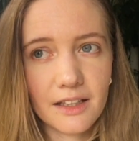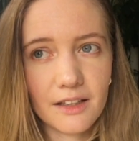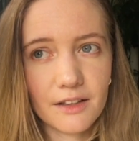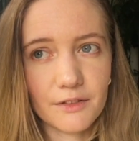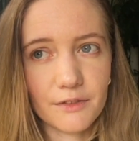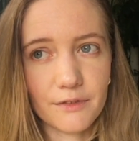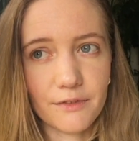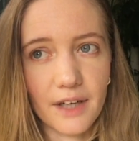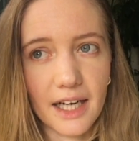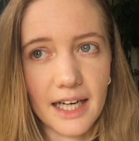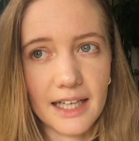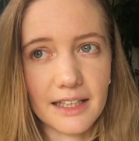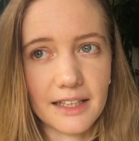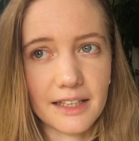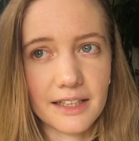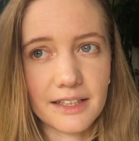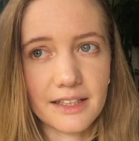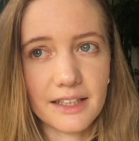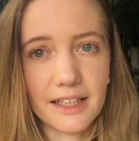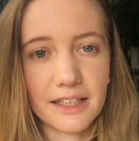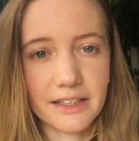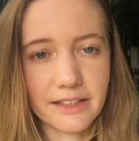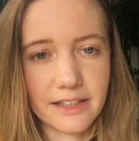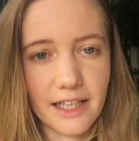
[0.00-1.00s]

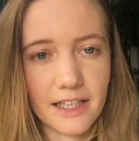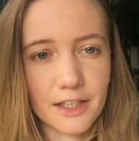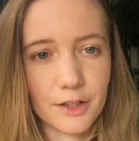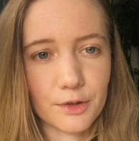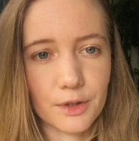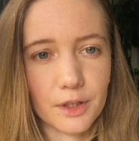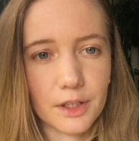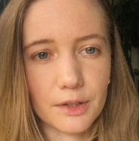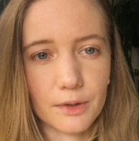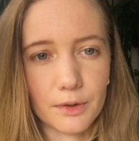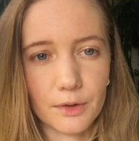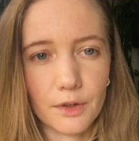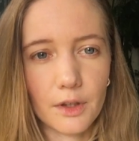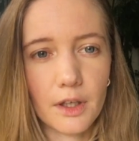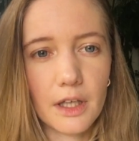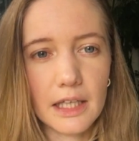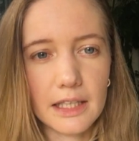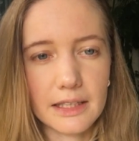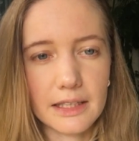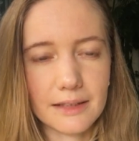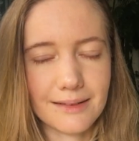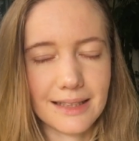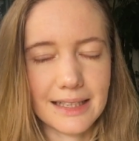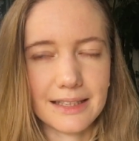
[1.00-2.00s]
violent and dangerous or not,
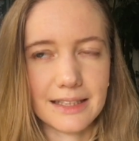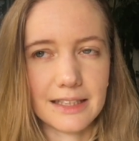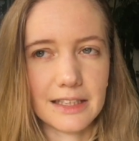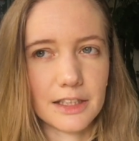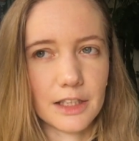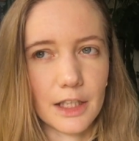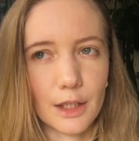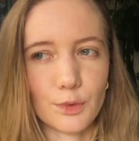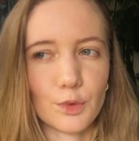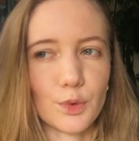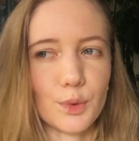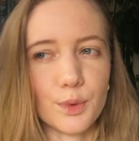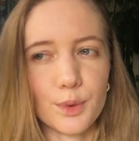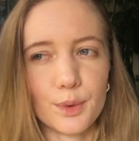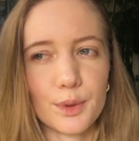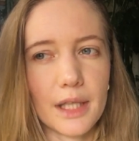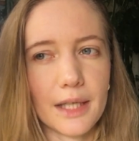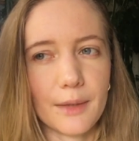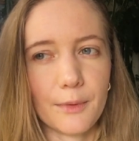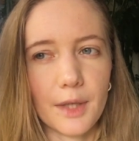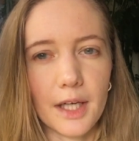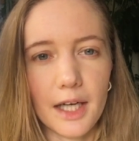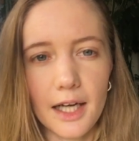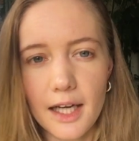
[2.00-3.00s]
and as a general rule, they
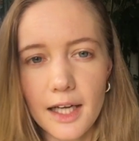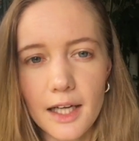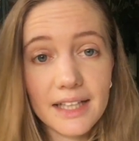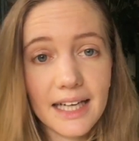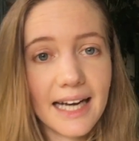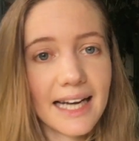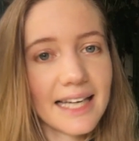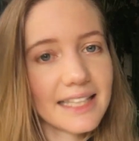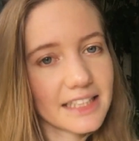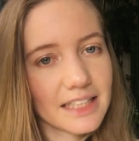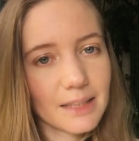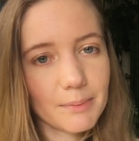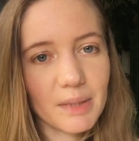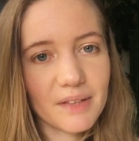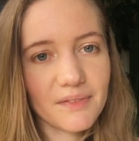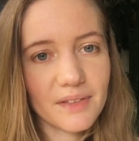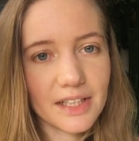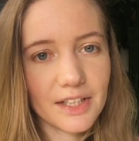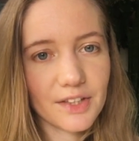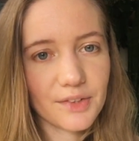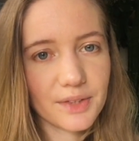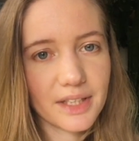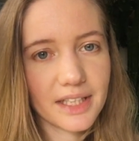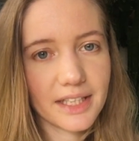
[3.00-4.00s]
were. I ended up giving
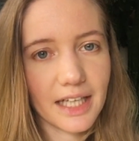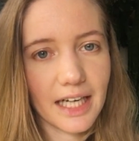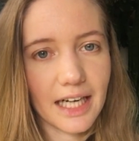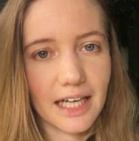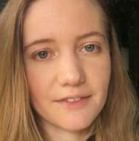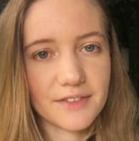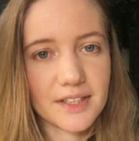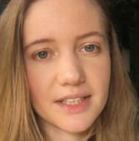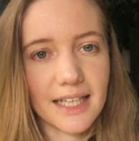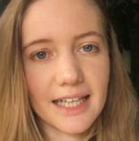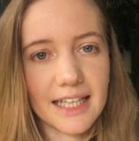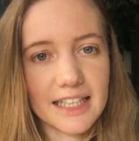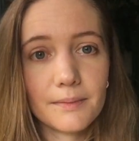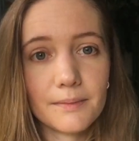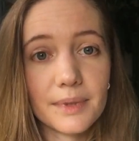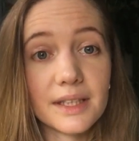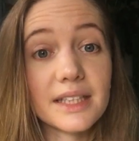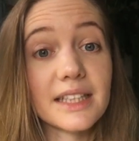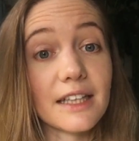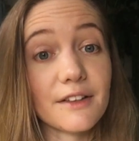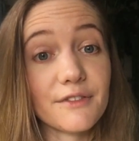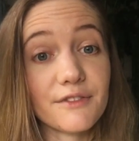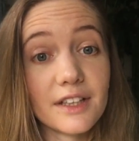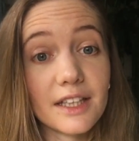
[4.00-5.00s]
it 3.5 stars
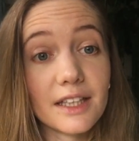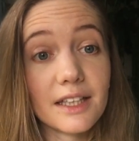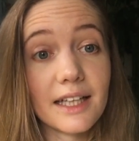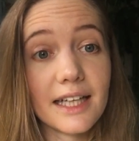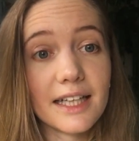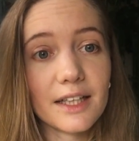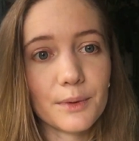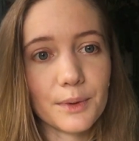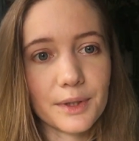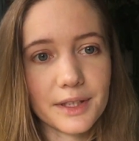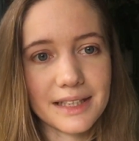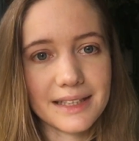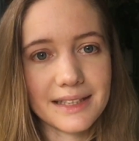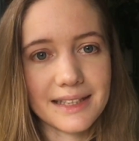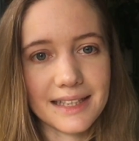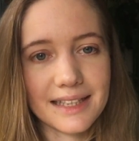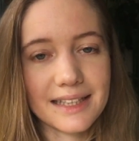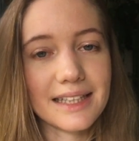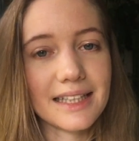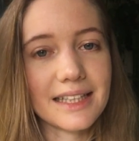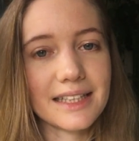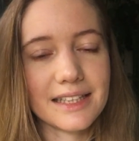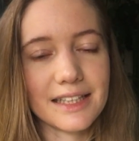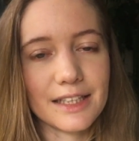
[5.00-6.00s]
because I feel like what it
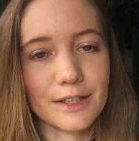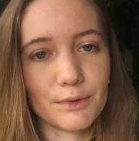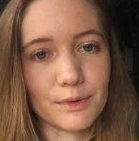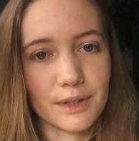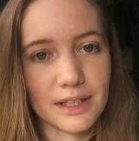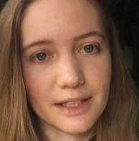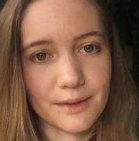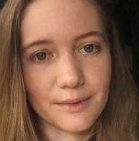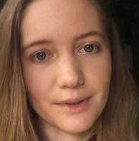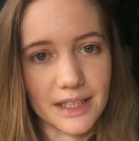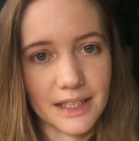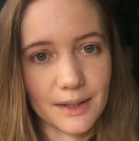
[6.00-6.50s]
did really, really